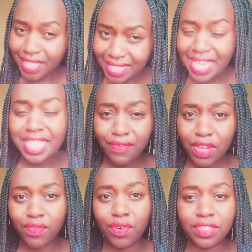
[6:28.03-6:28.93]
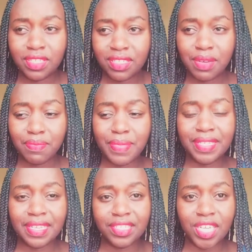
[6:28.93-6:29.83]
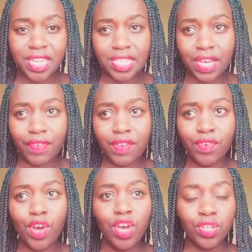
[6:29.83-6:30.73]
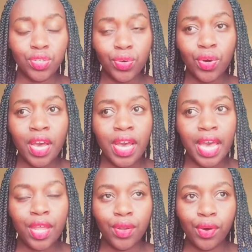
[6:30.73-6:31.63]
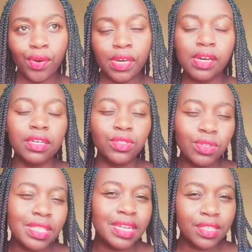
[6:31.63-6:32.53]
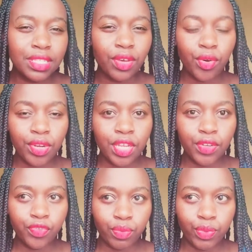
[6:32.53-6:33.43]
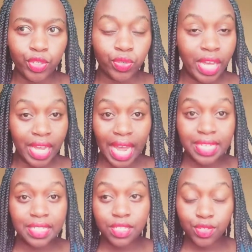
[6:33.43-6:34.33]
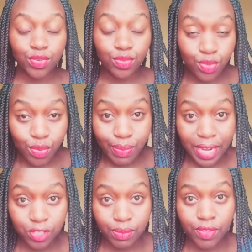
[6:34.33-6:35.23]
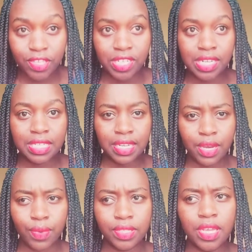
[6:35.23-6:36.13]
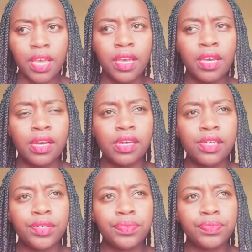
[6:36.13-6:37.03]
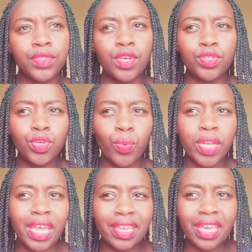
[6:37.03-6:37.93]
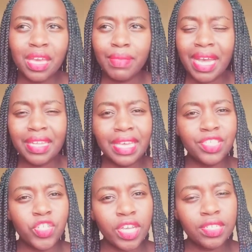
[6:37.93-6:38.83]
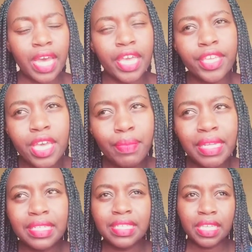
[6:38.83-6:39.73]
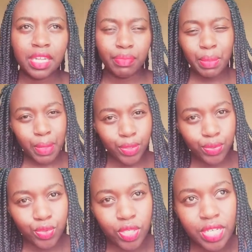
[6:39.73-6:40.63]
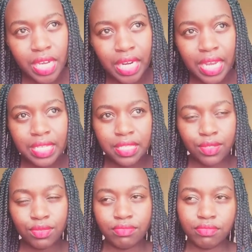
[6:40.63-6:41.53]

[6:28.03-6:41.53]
just survival, some basic Chinese survival. So that is the only information I didn't know much about the Chinese language. So when I came and I came and decided maybe I should join a class